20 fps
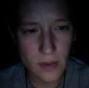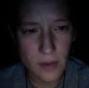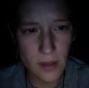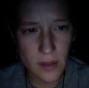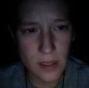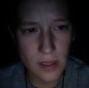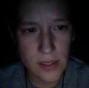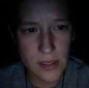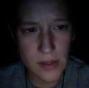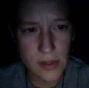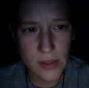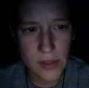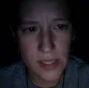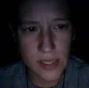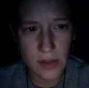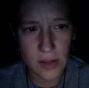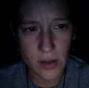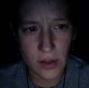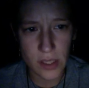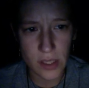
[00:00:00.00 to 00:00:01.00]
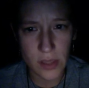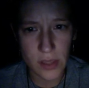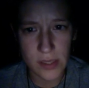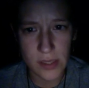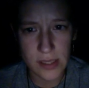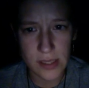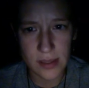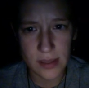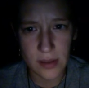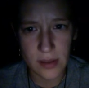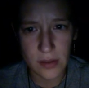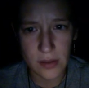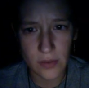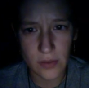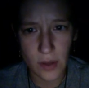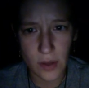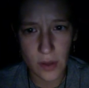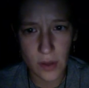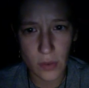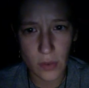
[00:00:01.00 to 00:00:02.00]
It stood innocuously on the
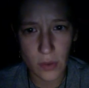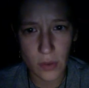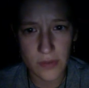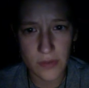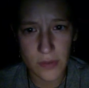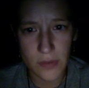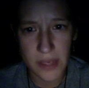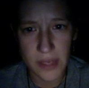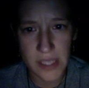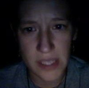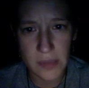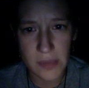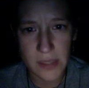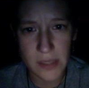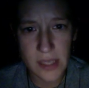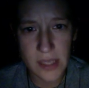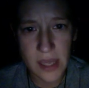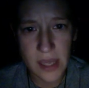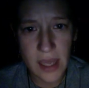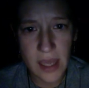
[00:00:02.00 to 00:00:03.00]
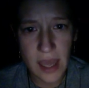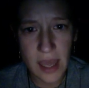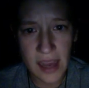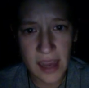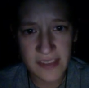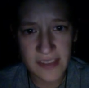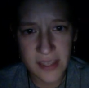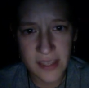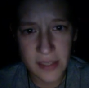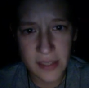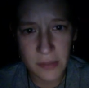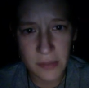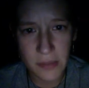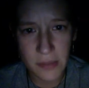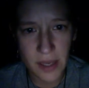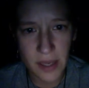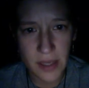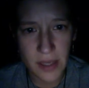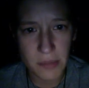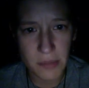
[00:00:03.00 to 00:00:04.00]
far wall of the basement, half hidden
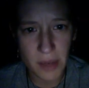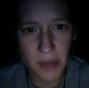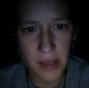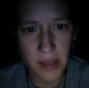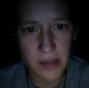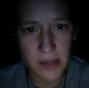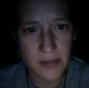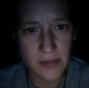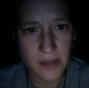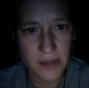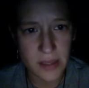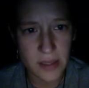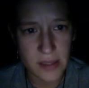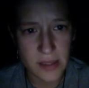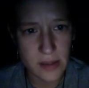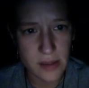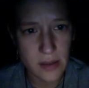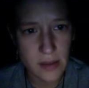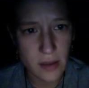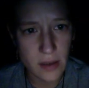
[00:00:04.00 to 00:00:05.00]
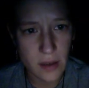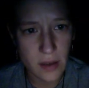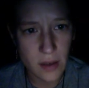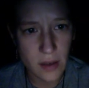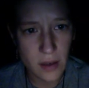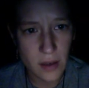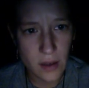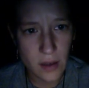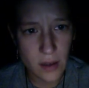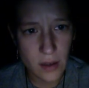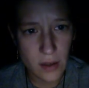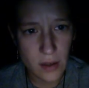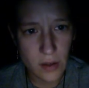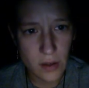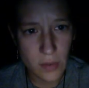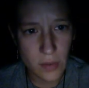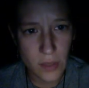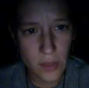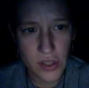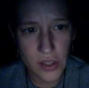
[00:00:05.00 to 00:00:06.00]
behind piles of clutter.
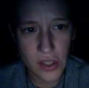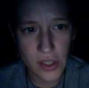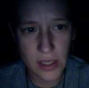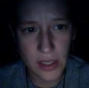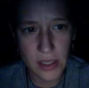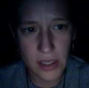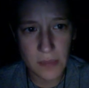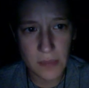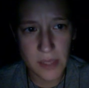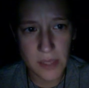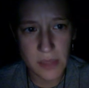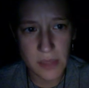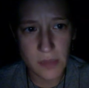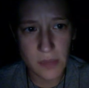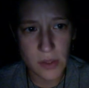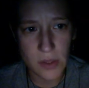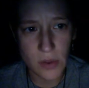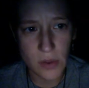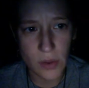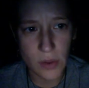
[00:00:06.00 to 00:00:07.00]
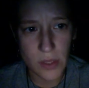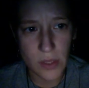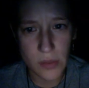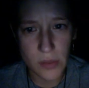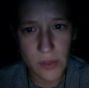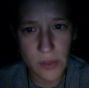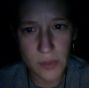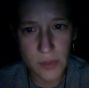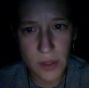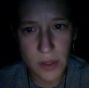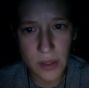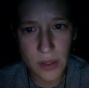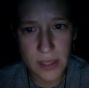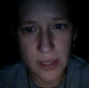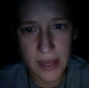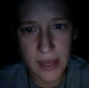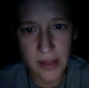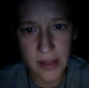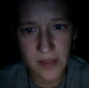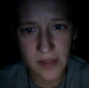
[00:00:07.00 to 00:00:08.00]
When I shut the basement door, it was purely
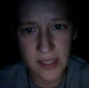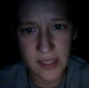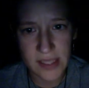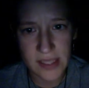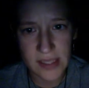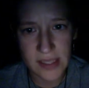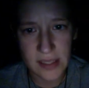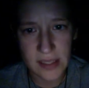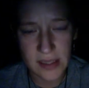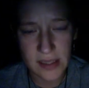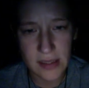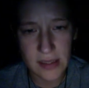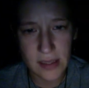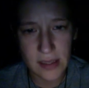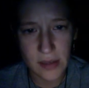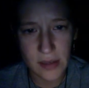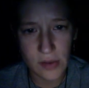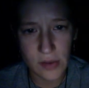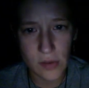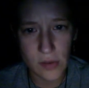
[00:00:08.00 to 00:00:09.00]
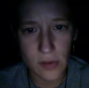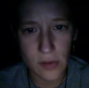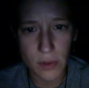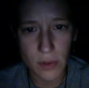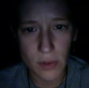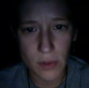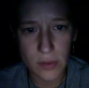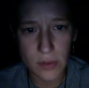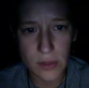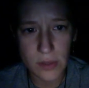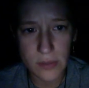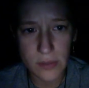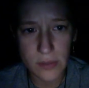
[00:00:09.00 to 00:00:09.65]
out of instinct that I drew the bolt.